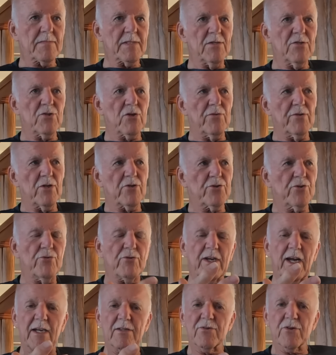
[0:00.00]
So there's two
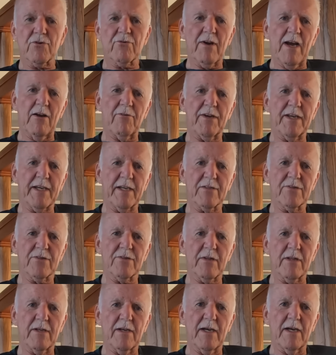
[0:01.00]
kinds of grounding
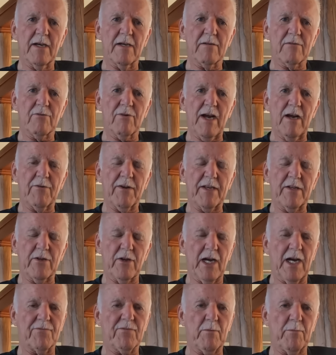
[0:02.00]

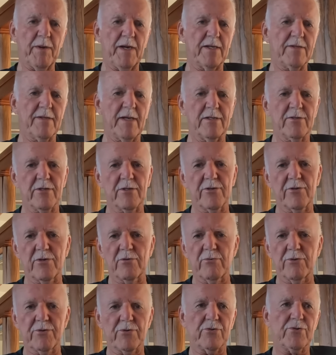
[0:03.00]
you have to pay attention
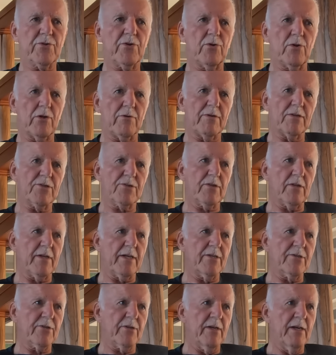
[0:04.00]
to with your solar
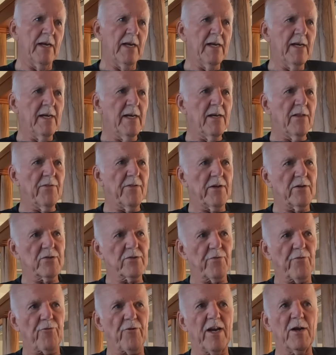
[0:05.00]
installation.
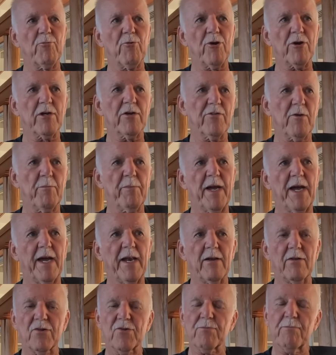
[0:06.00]
There's the framework of the
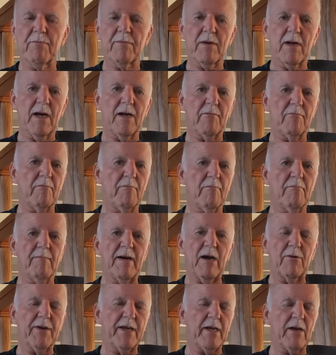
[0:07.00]
panels,
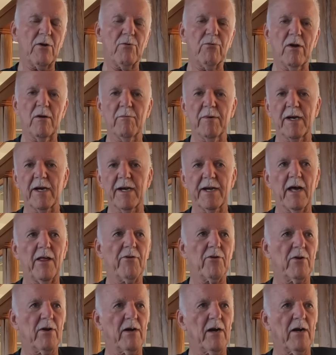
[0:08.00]
mounting equipment and
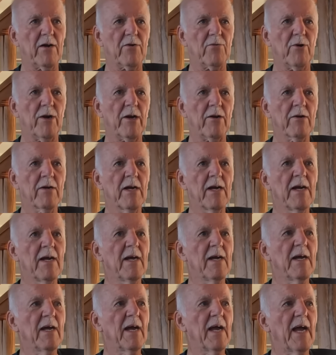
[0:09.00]
other hardware,
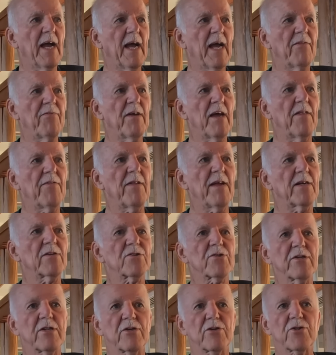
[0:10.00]
and then
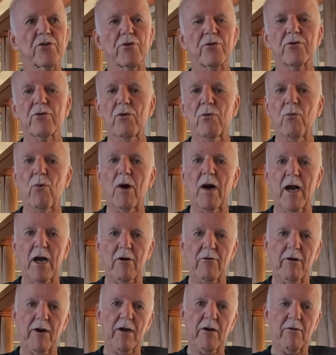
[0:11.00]
there's the internal
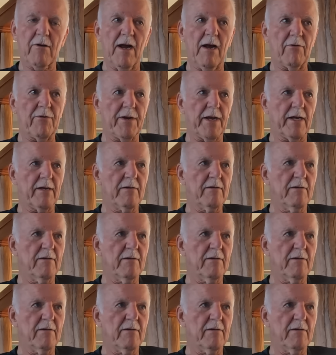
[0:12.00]
wiring grounding.